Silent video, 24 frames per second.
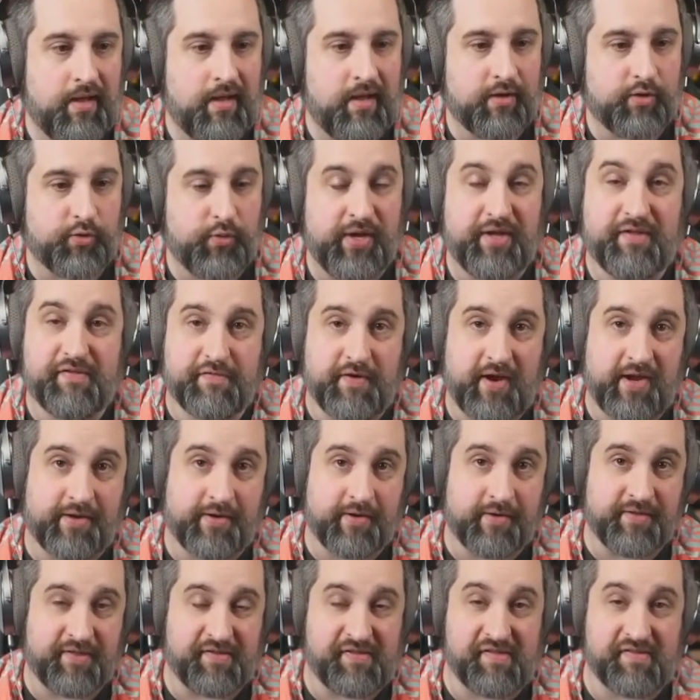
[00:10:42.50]
Quick Striker.
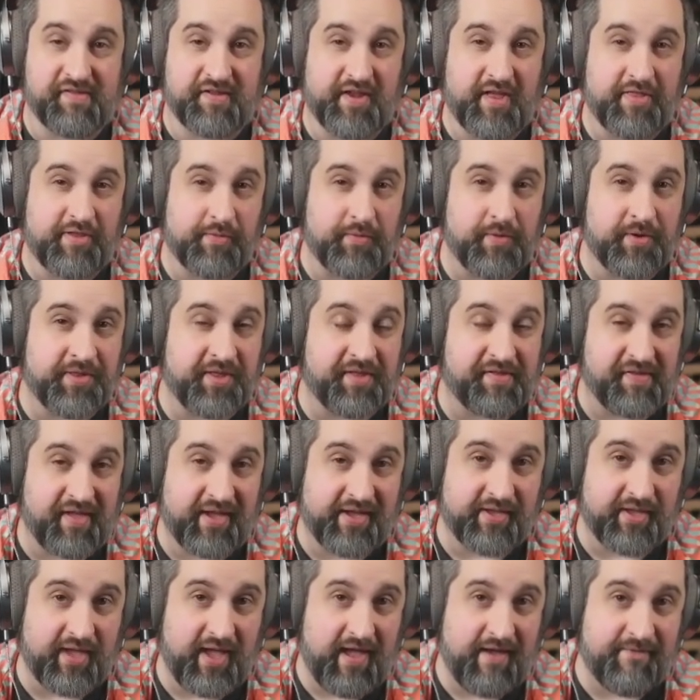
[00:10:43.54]
This is another one that's
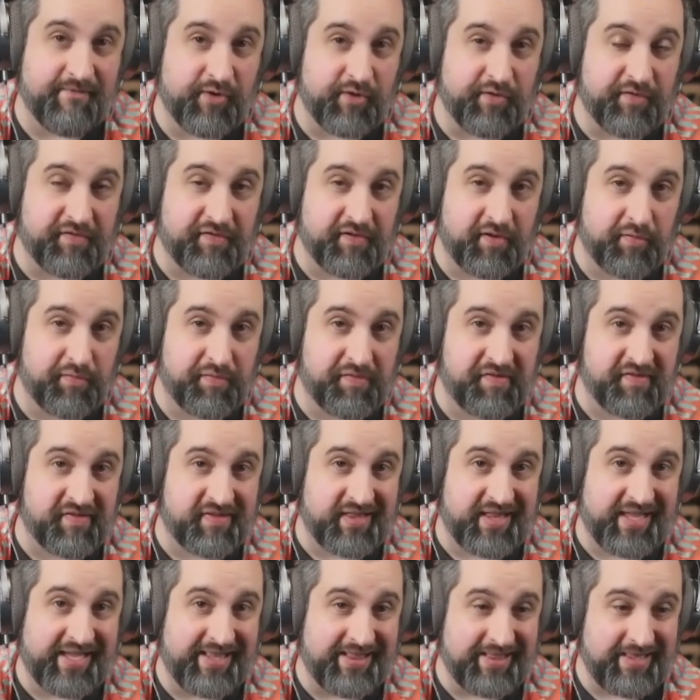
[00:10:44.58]
like ever so
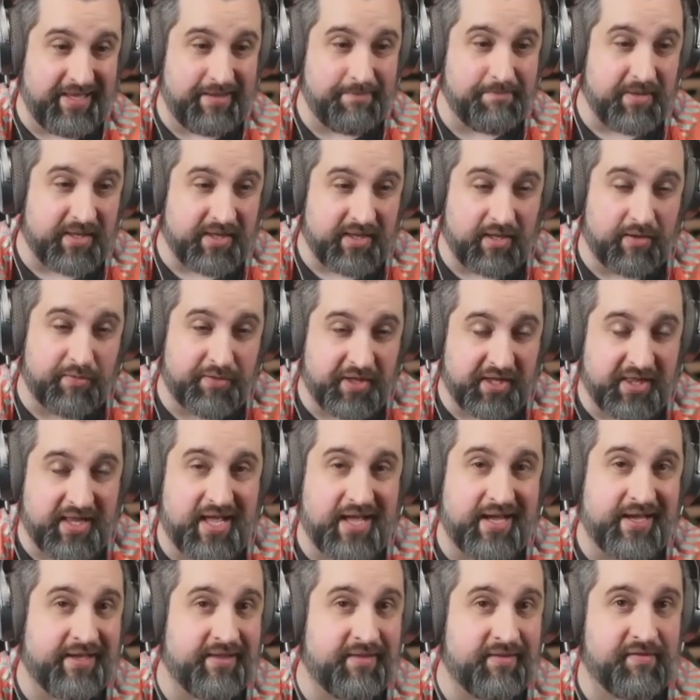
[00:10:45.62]
slightly below the
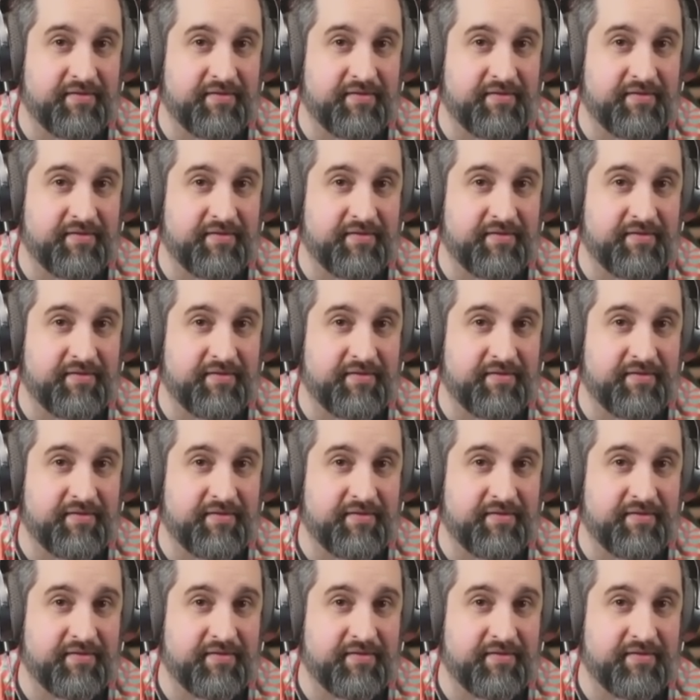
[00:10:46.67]
line.